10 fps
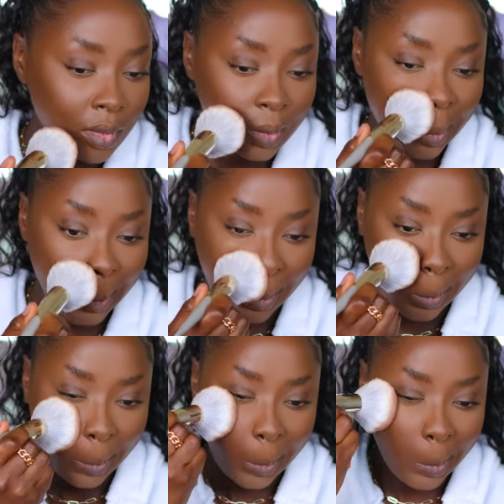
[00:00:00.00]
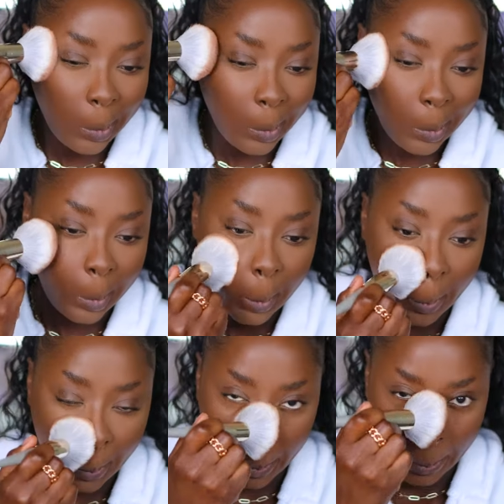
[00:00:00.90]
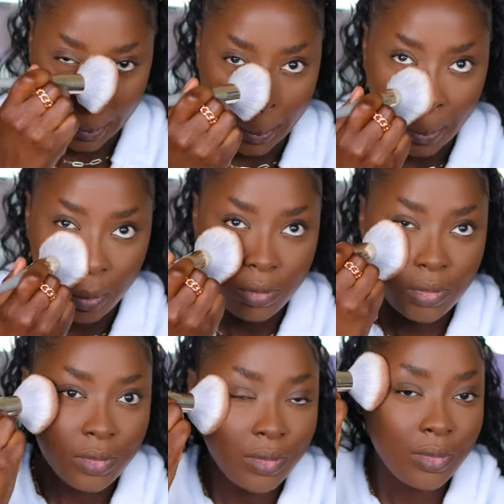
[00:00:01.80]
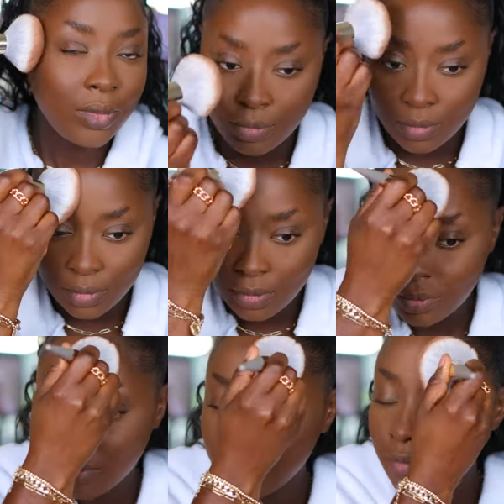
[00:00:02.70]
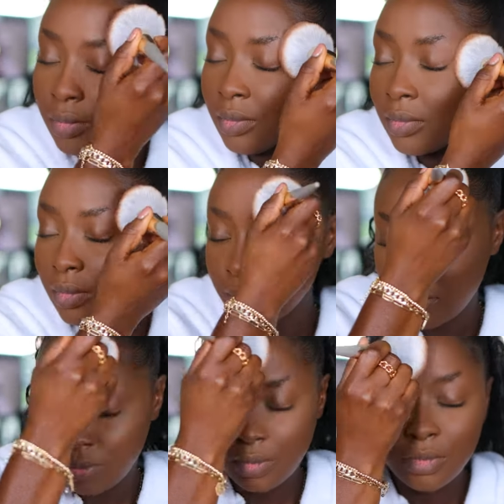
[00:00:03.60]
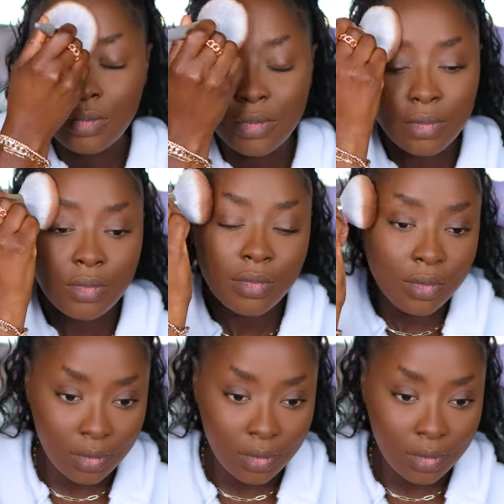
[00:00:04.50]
(silence)